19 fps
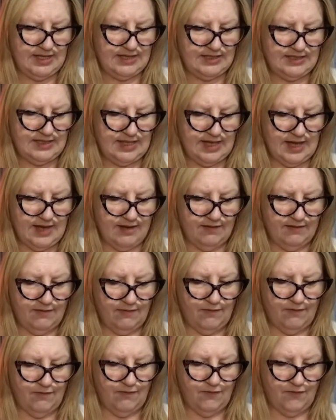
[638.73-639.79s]
10
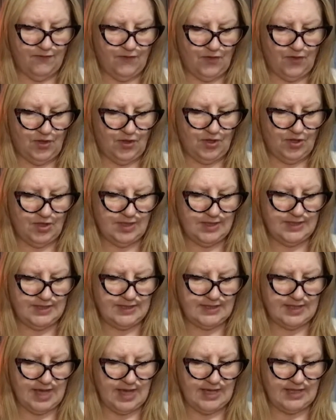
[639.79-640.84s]

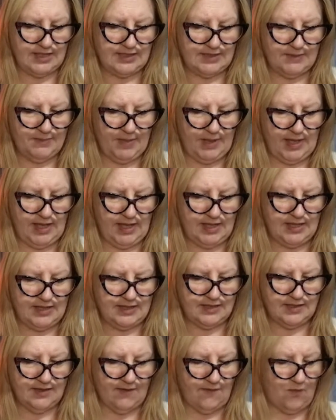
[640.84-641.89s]
full-size
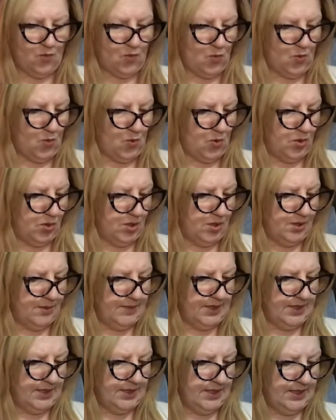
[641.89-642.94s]
pans of
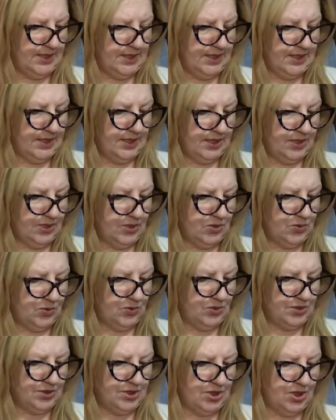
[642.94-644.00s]
warm and
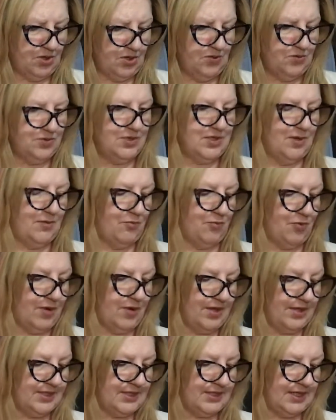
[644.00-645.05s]
cool tones and
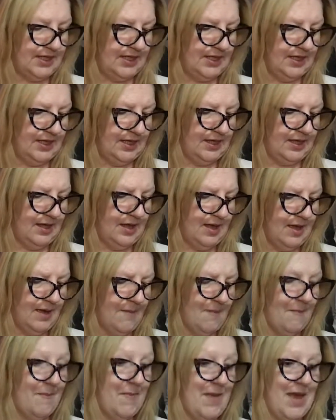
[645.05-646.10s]
breathtaking
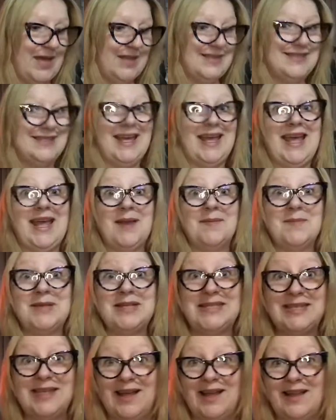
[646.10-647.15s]
mattes and
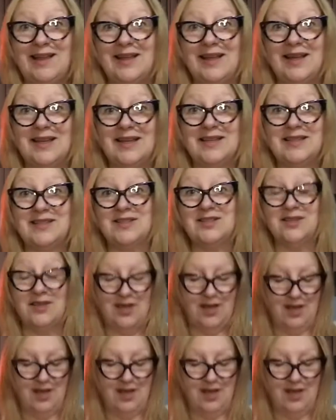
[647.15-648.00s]
metallics.